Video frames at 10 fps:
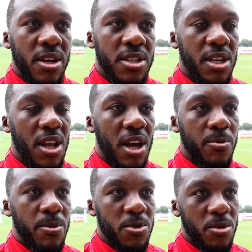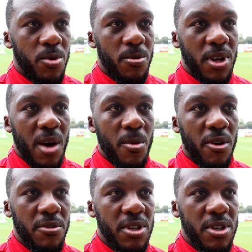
said like I should probably come off.